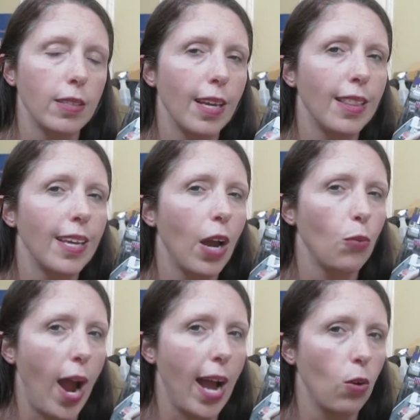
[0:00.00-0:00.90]

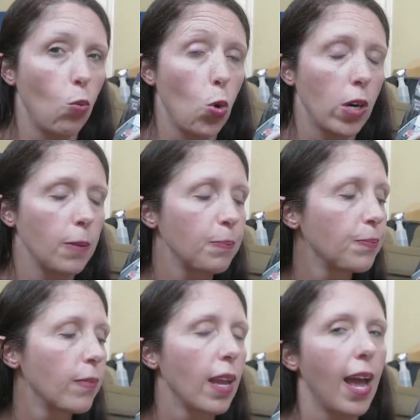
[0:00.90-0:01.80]
Iraq War,
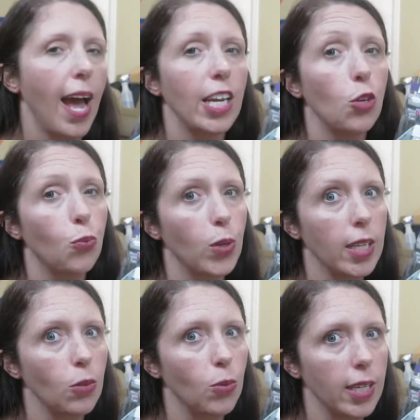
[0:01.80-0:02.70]
and he
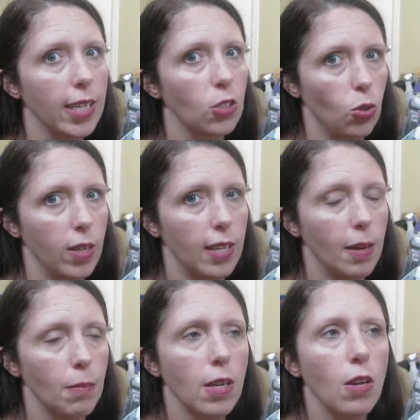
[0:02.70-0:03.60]
really, really enjoyed
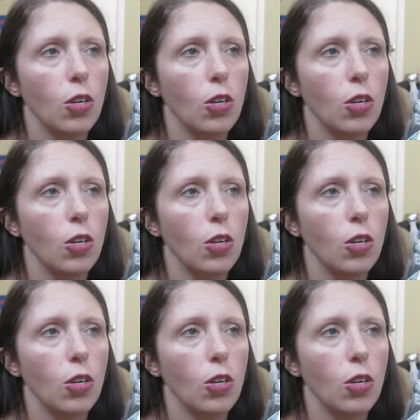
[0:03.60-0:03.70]
them.